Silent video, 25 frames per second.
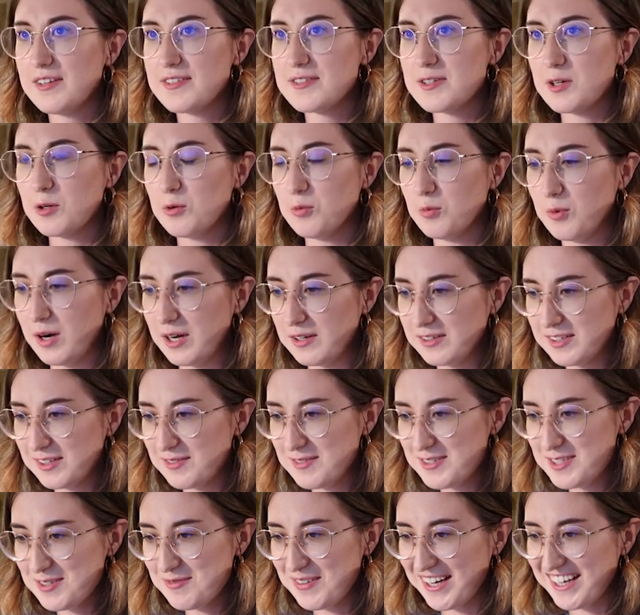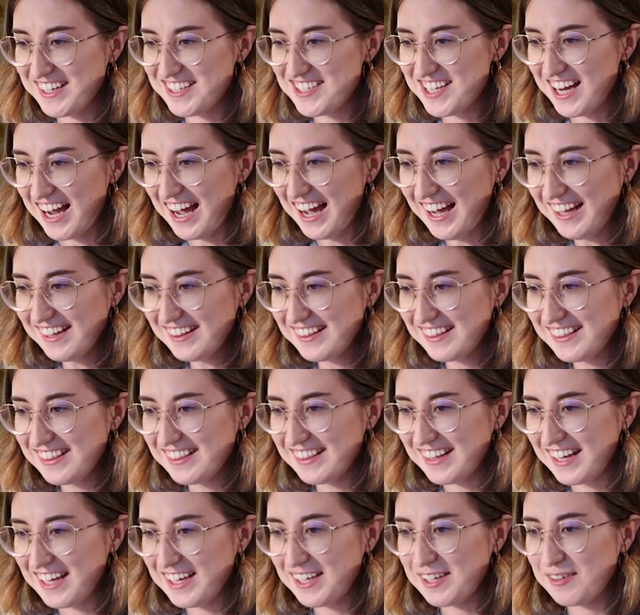So welcome to my chat.
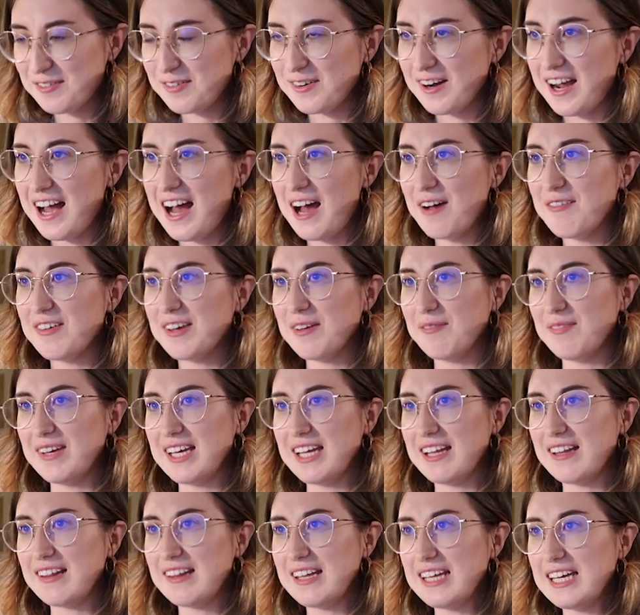Thank you for having me.